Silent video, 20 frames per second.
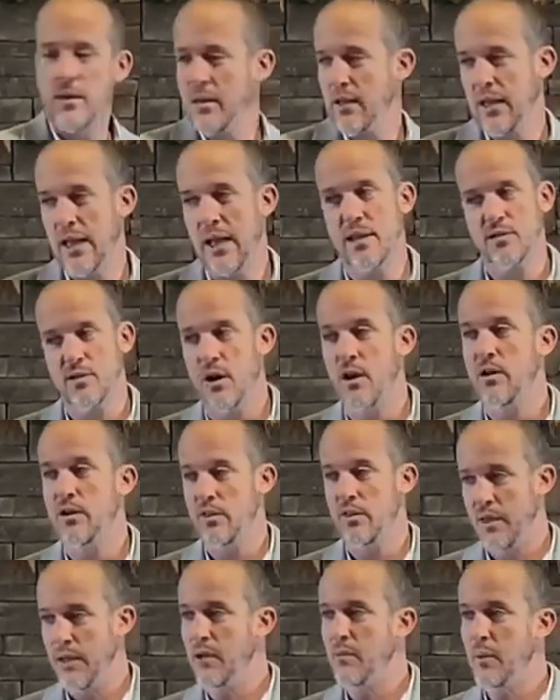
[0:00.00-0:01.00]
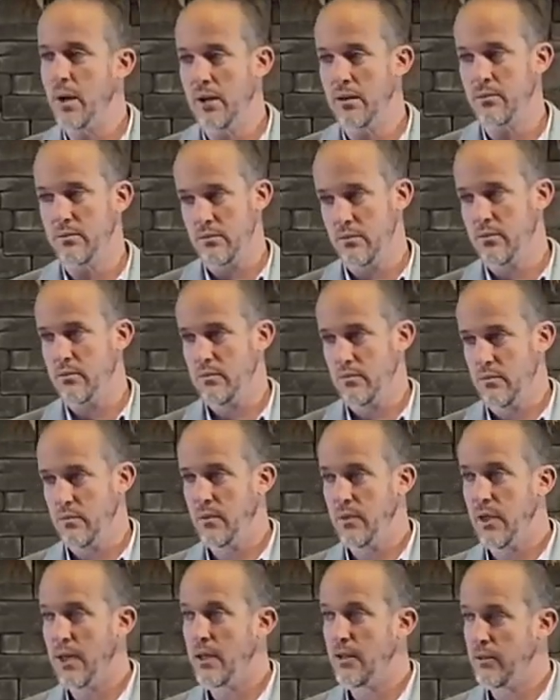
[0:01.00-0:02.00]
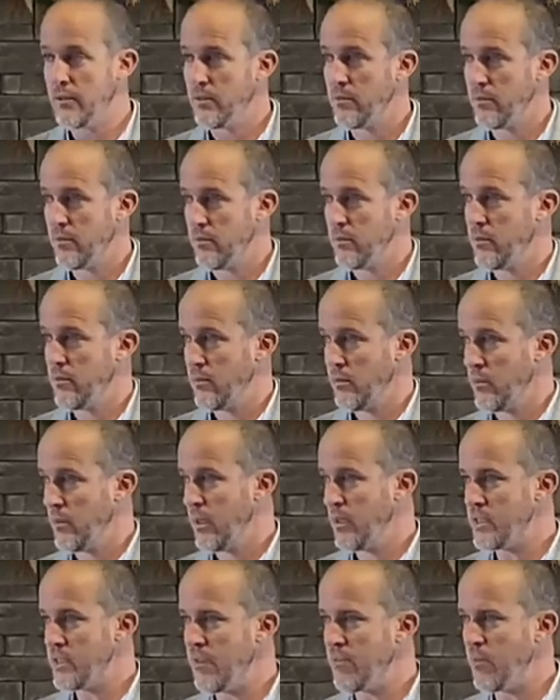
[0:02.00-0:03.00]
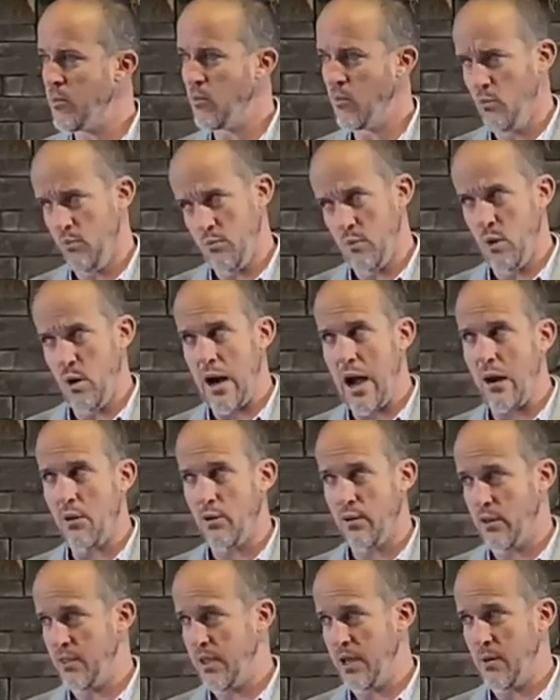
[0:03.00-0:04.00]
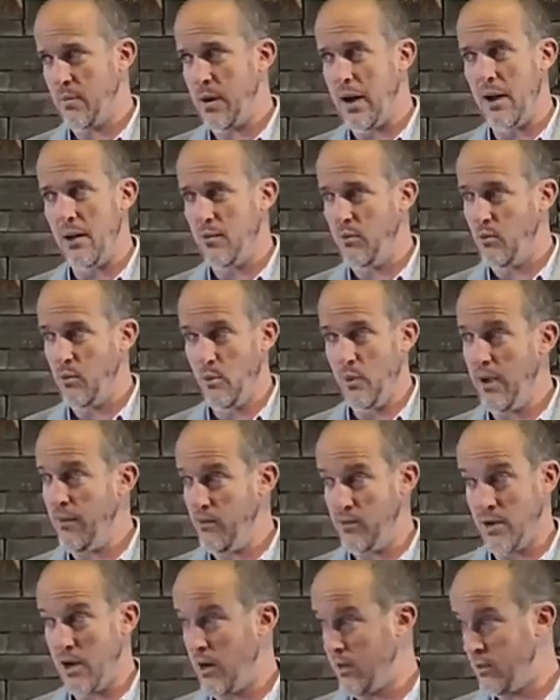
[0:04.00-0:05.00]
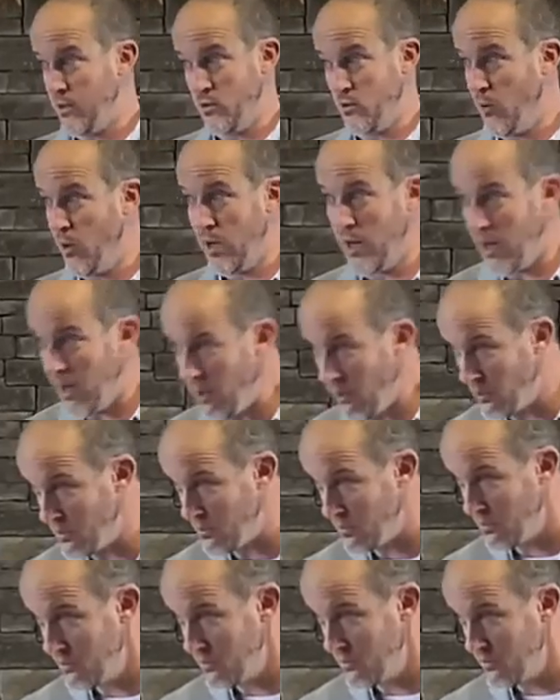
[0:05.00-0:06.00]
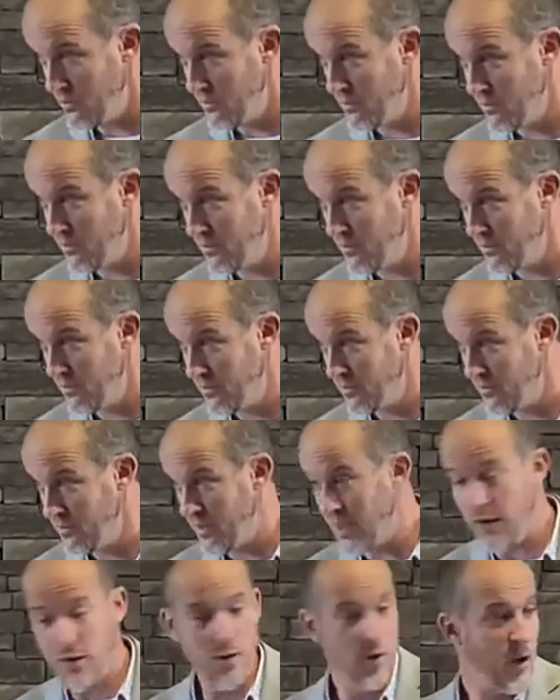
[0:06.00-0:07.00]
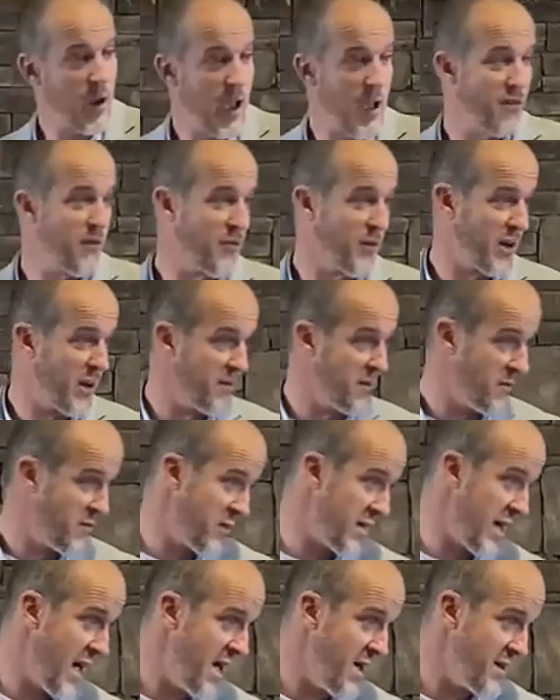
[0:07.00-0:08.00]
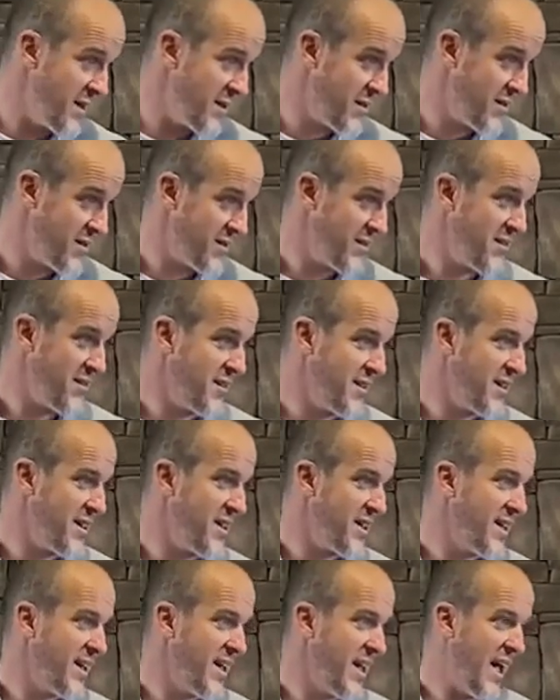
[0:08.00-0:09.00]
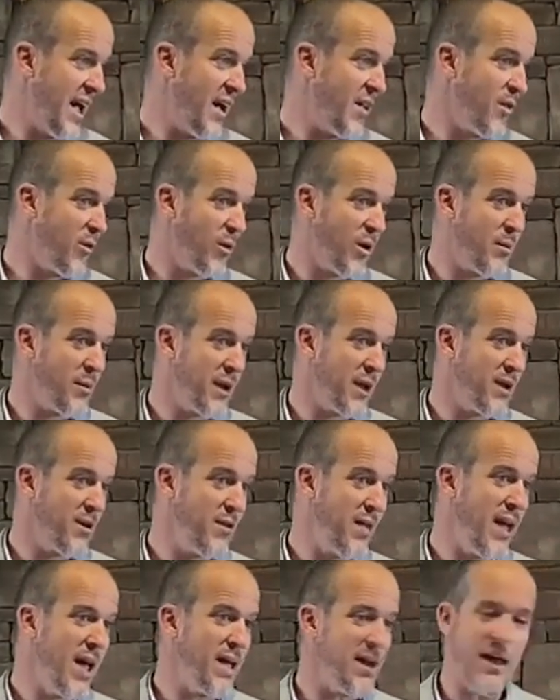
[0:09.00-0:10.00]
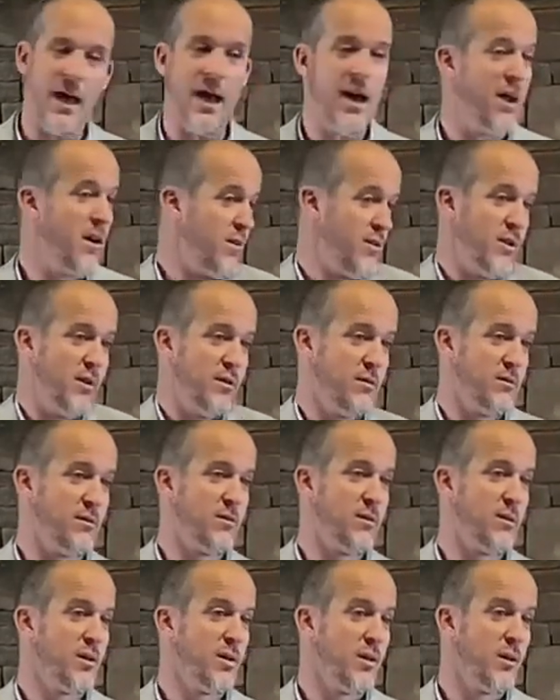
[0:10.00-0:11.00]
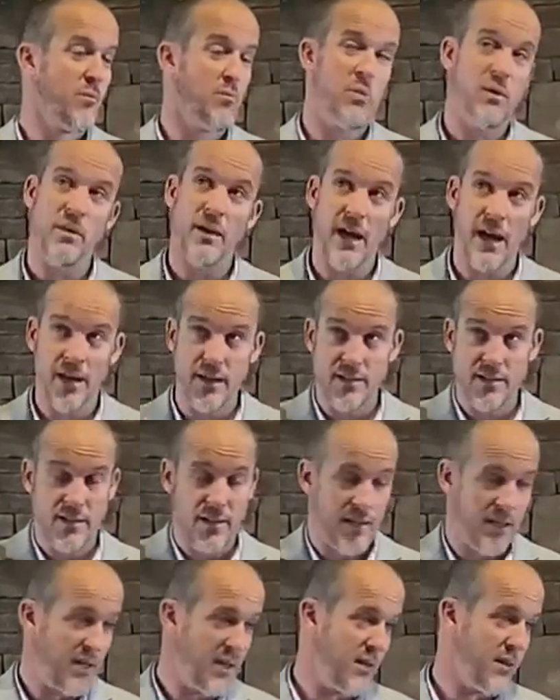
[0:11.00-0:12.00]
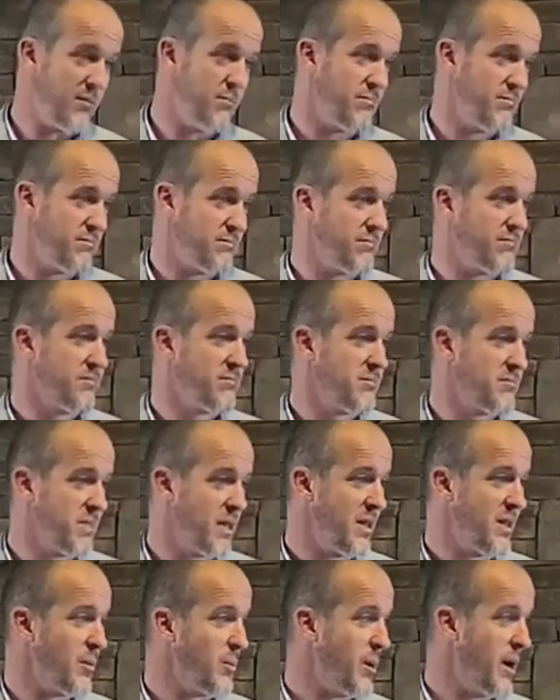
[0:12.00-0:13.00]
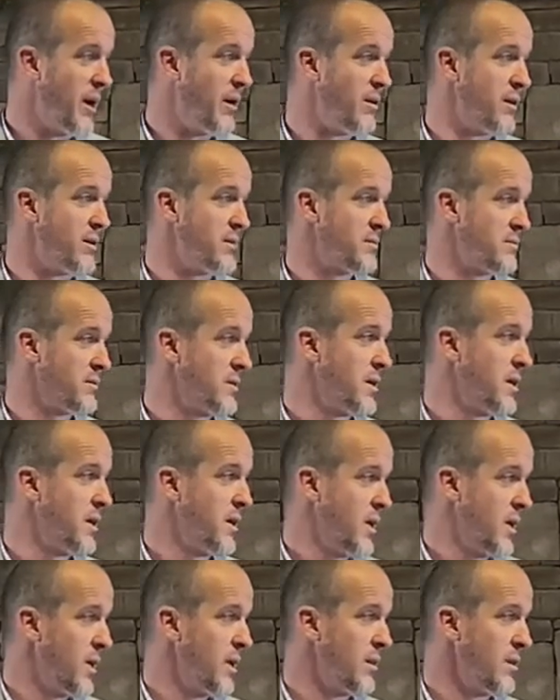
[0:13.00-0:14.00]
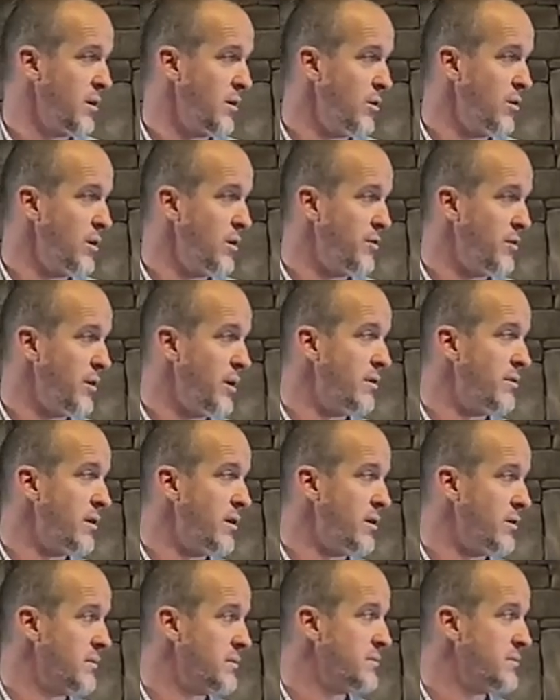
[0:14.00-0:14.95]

Yeah, it's hard to think about that. It's even more awkward to think about, well, we haven't talked in 20 years. They don't know I haven't forgiven them for that. How in the world am I going to do that? I don't know. But thine is the kingdom and the power and the glory forever.